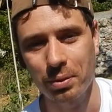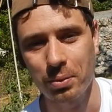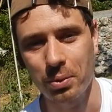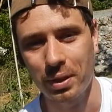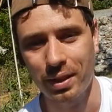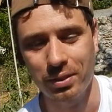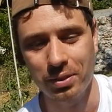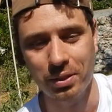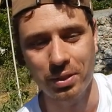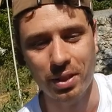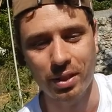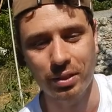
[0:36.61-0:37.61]
walk into the
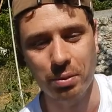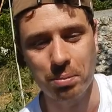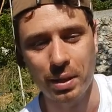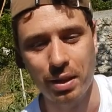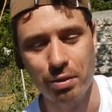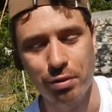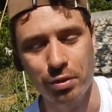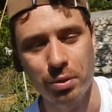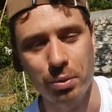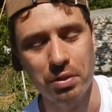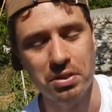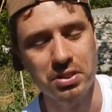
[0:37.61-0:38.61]
garden barefoot
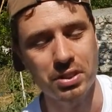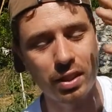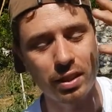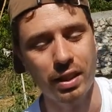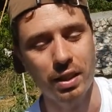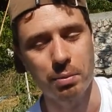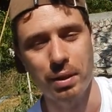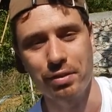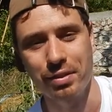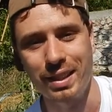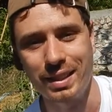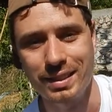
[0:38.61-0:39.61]
with the sun hitting my
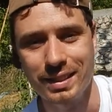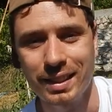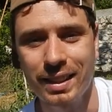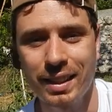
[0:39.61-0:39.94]
face.